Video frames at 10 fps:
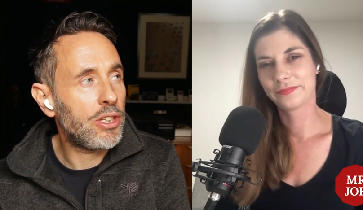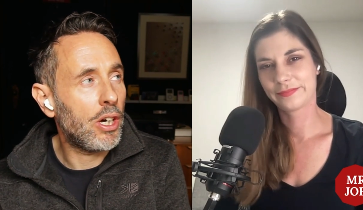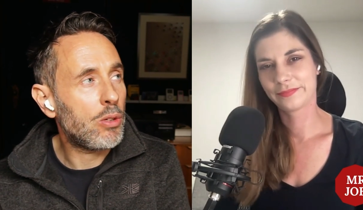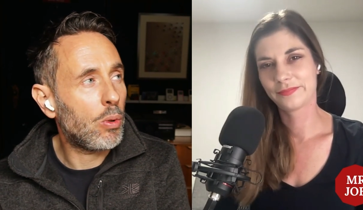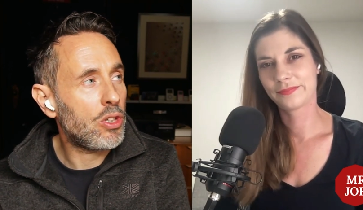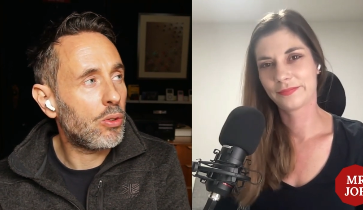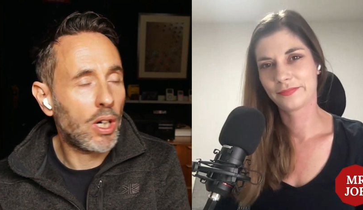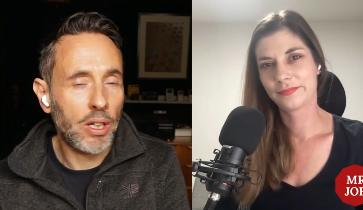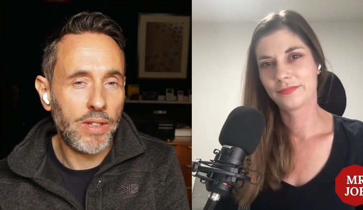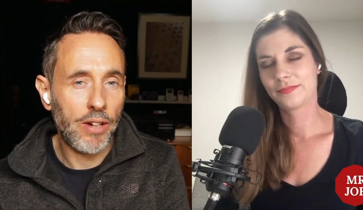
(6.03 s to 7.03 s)
Speaker 1: research, what's
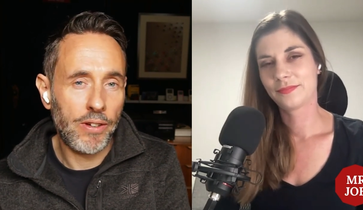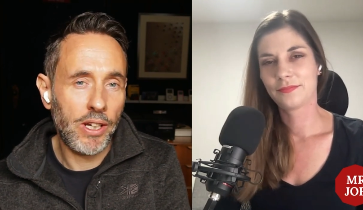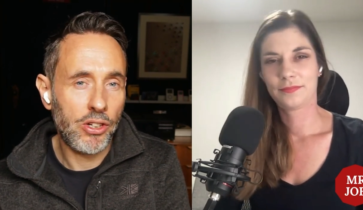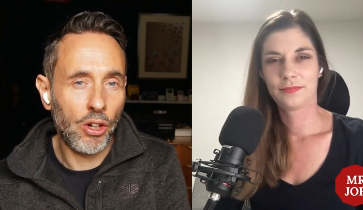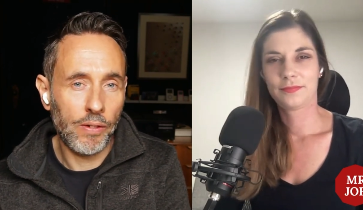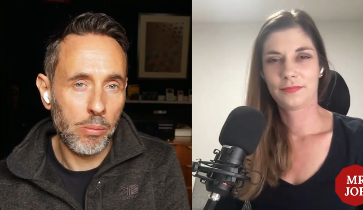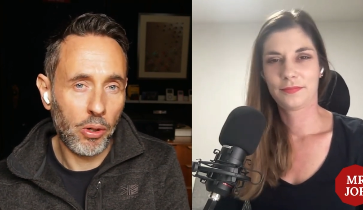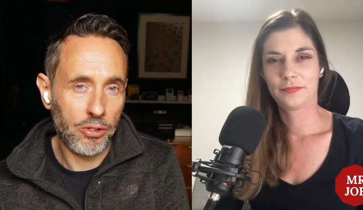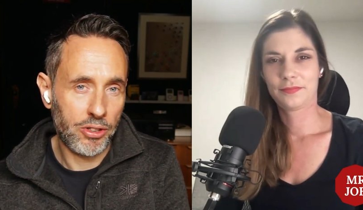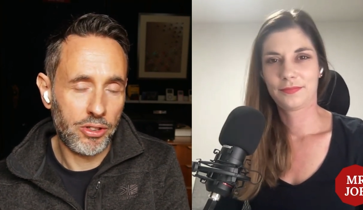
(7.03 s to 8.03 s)
your kind of definition of
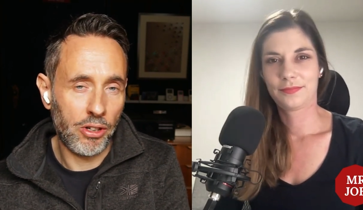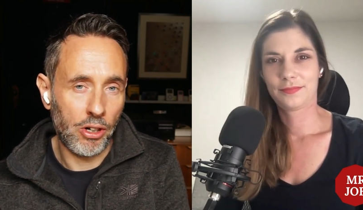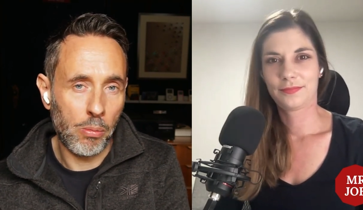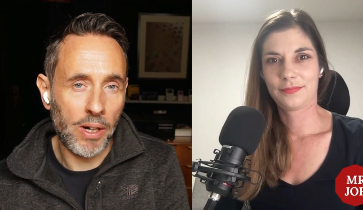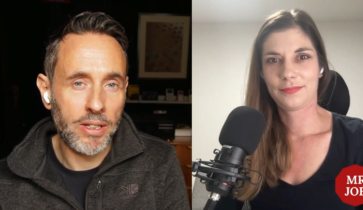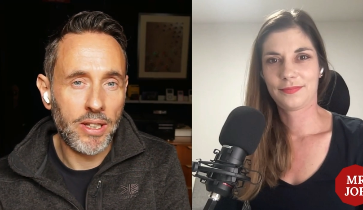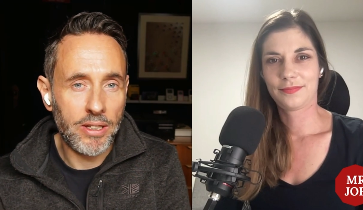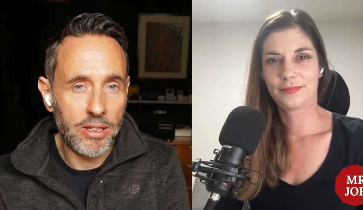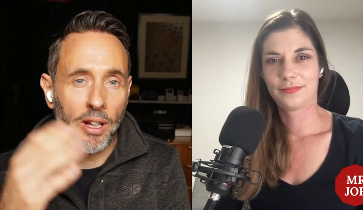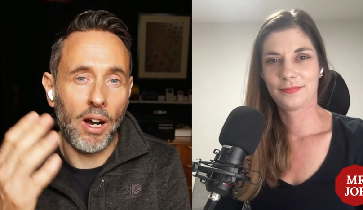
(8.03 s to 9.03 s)
imposter syndrome? Where does
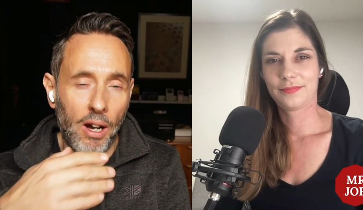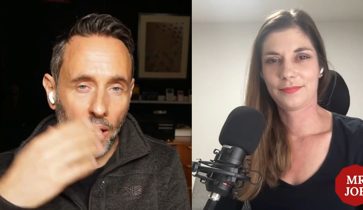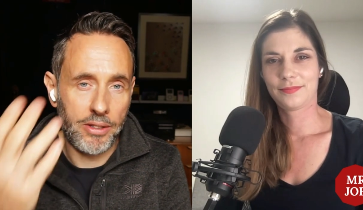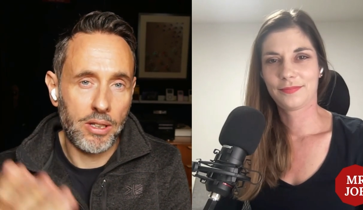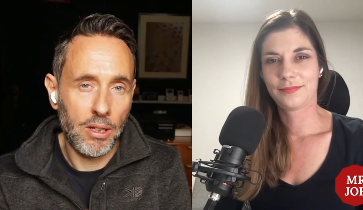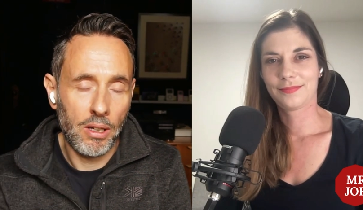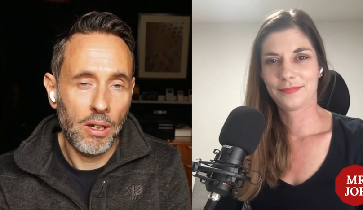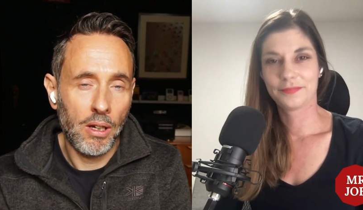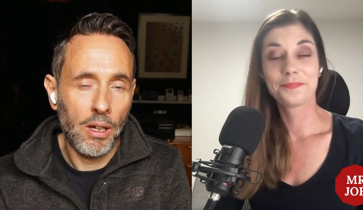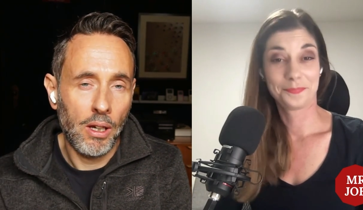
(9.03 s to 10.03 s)
it start
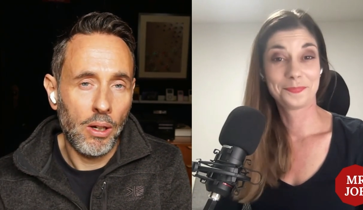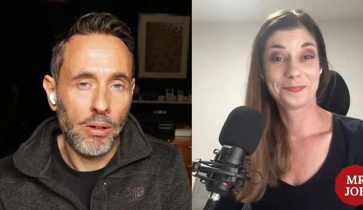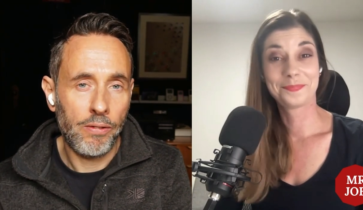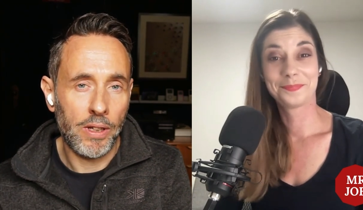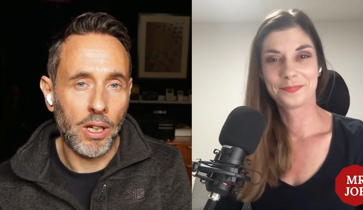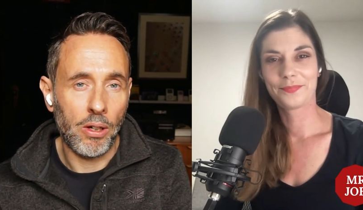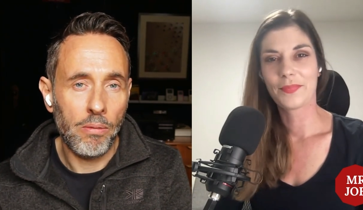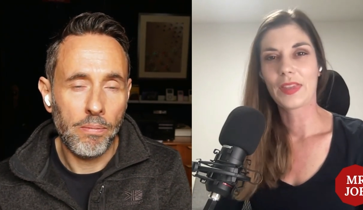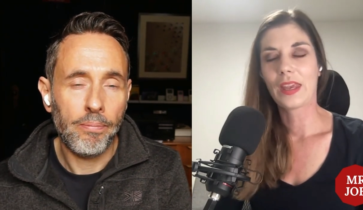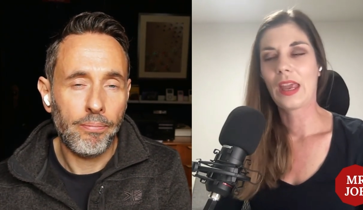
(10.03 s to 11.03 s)
for
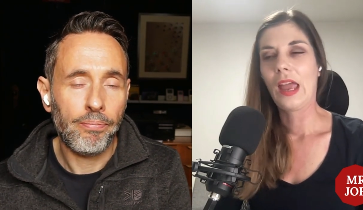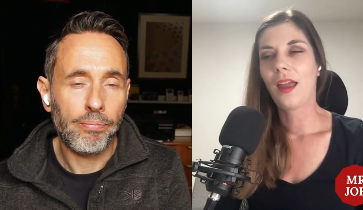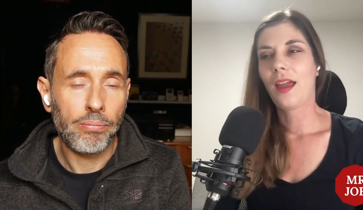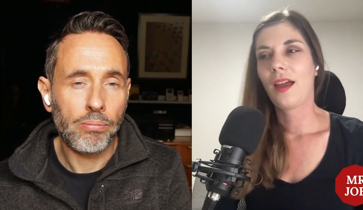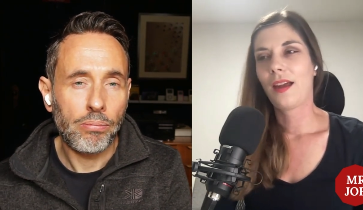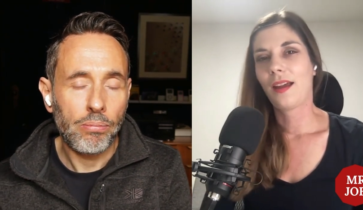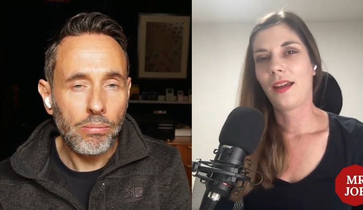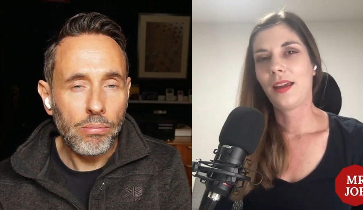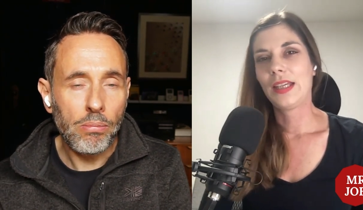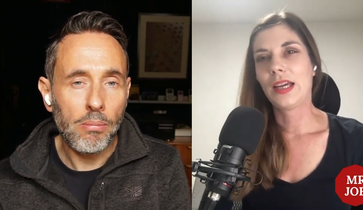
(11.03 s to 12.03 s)
you?
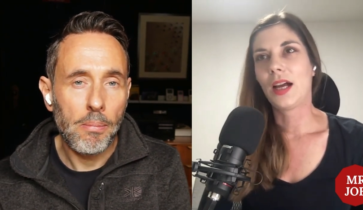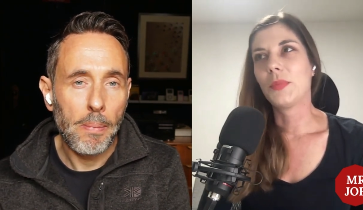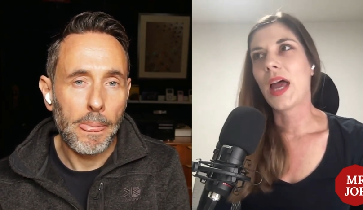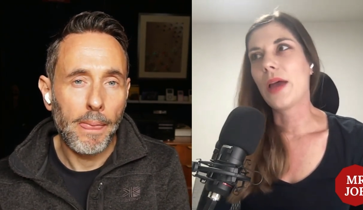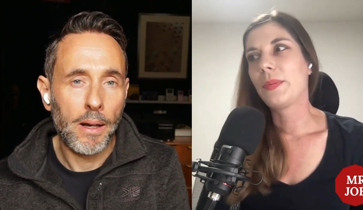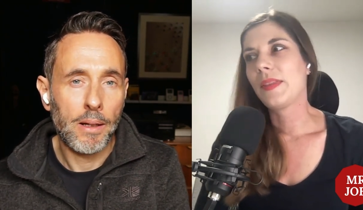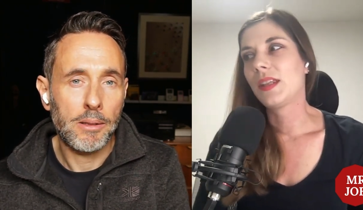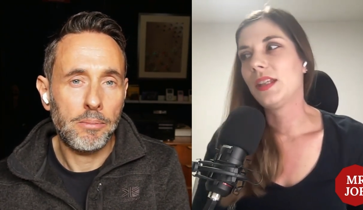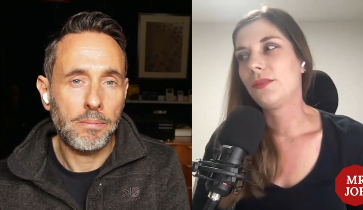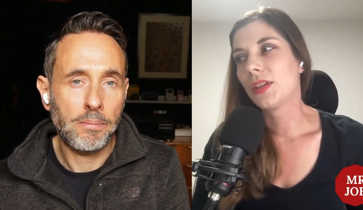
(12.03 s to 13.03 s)
Speaker 2: Yeah, I'm happy
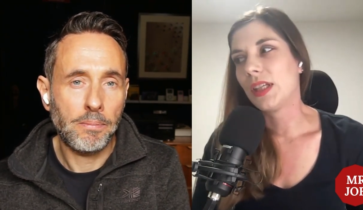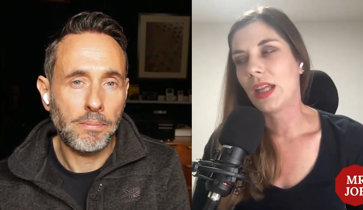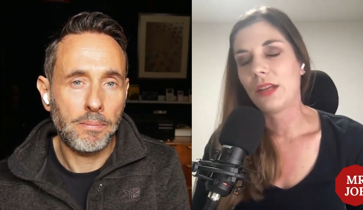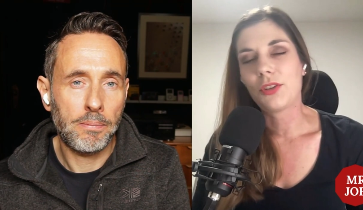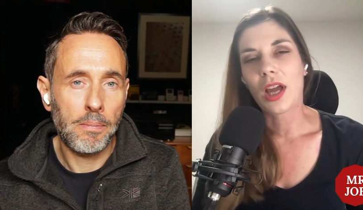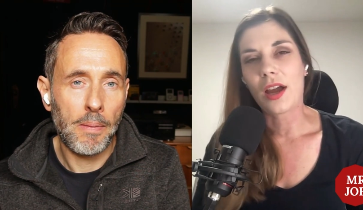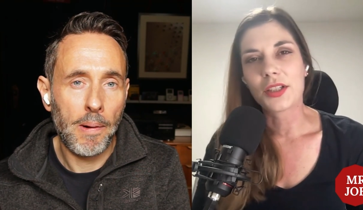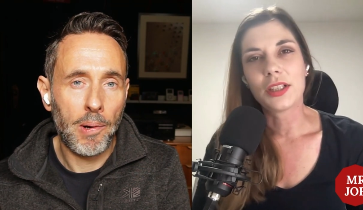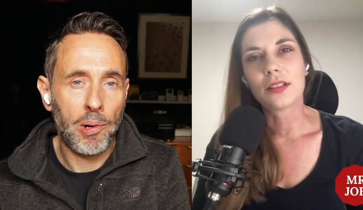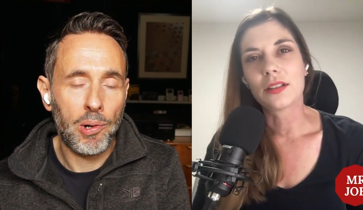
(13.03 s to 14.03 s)
that even in every
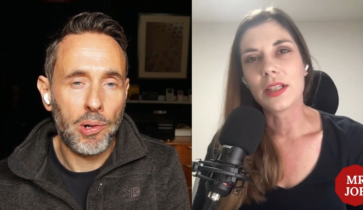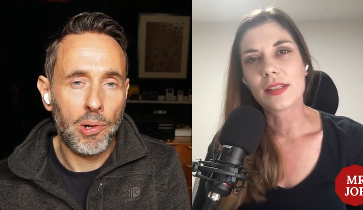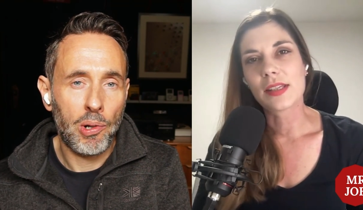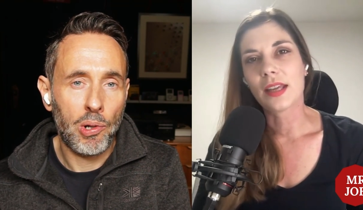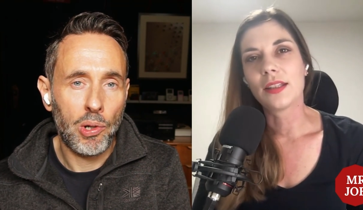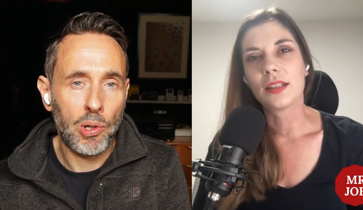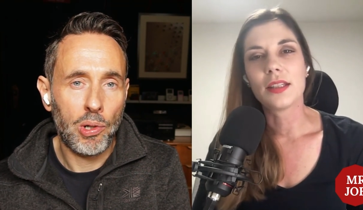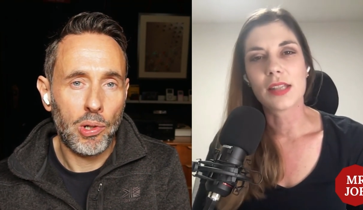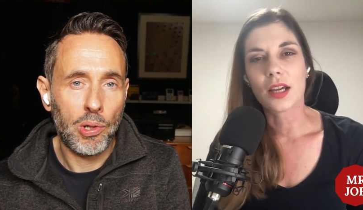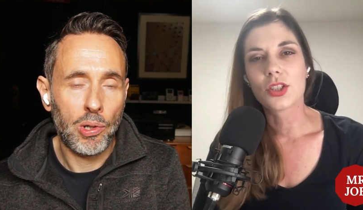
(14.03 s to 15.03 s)
article it said that
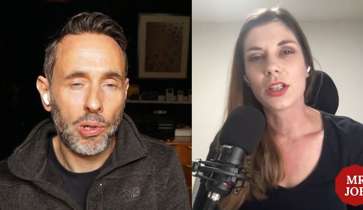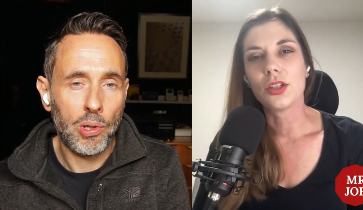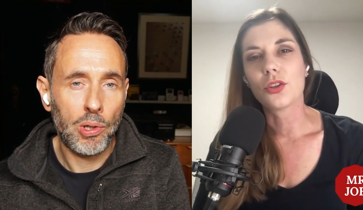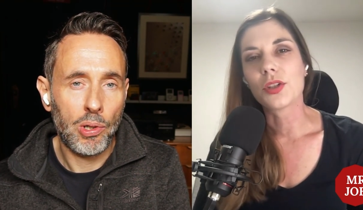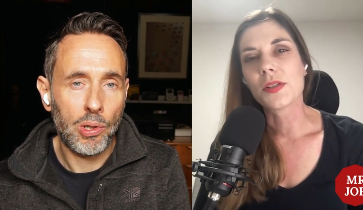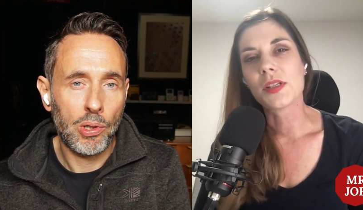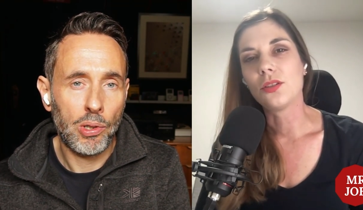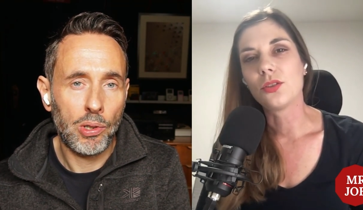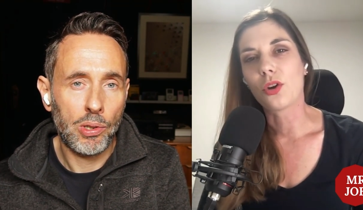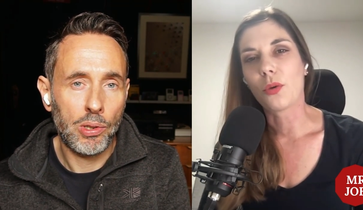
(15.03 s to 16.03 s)
it's actually not a
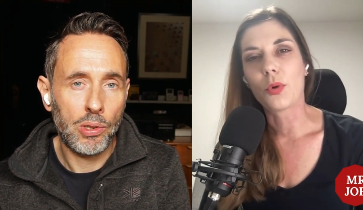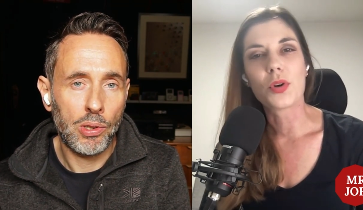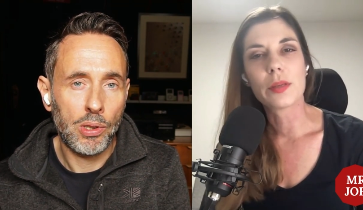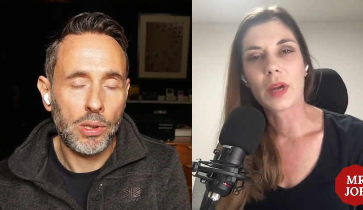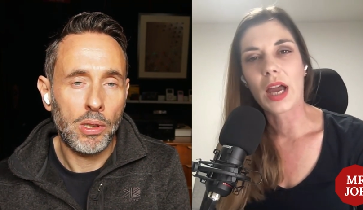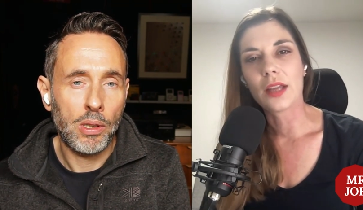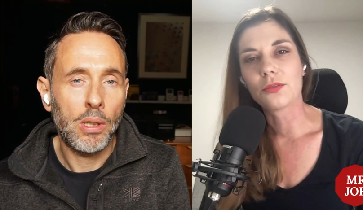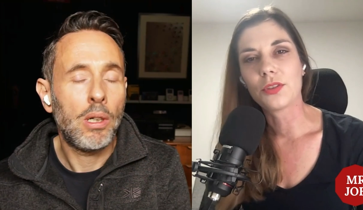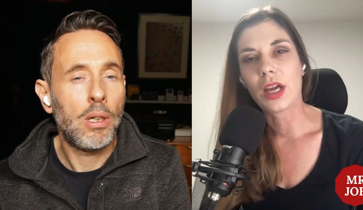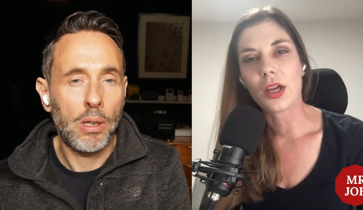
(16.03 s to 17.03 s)
syndrome or some kind
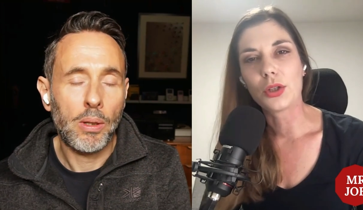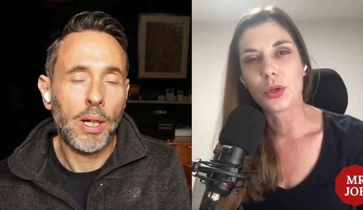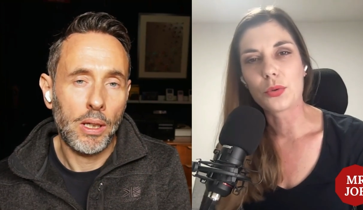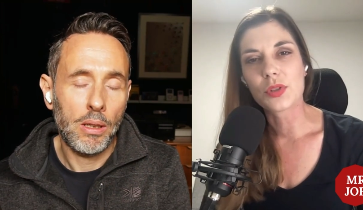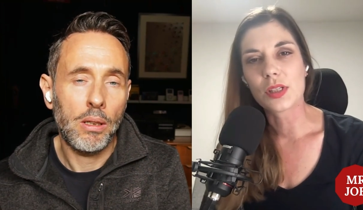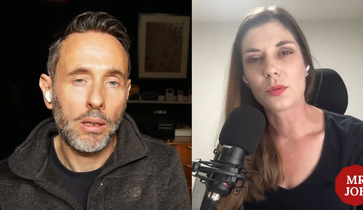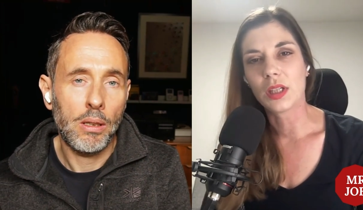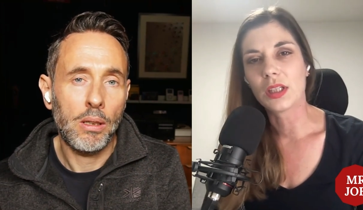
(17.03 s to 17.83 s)
of diagnosis when